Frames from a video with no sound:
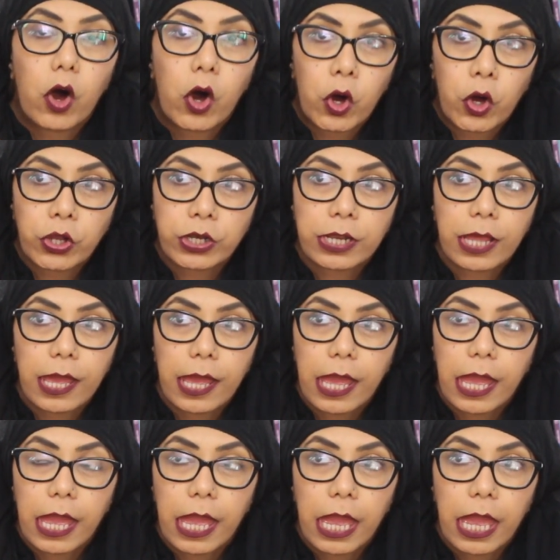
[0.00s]

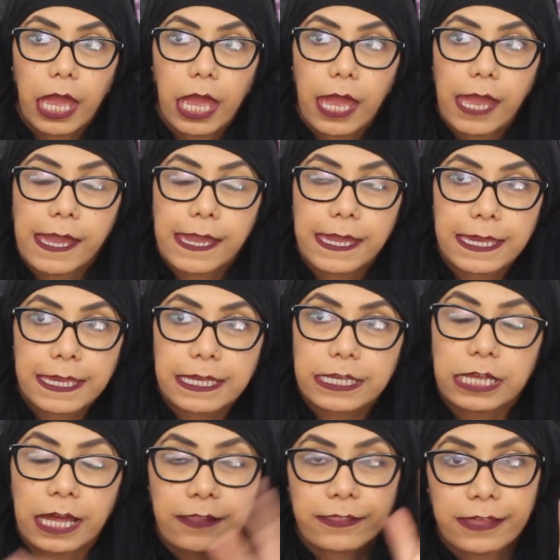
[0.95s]

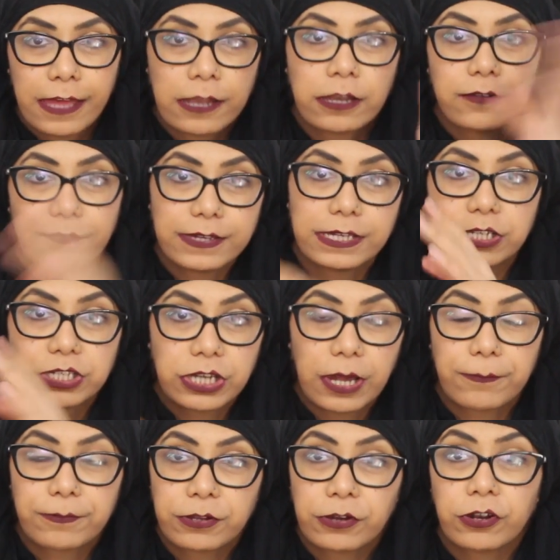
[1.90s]
at the end of each
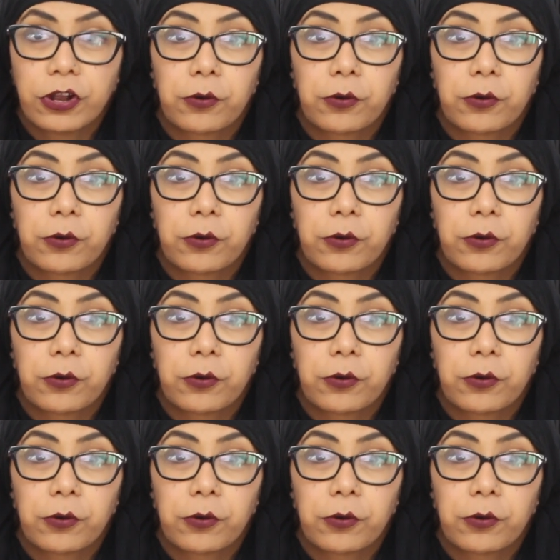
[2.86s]
chapter,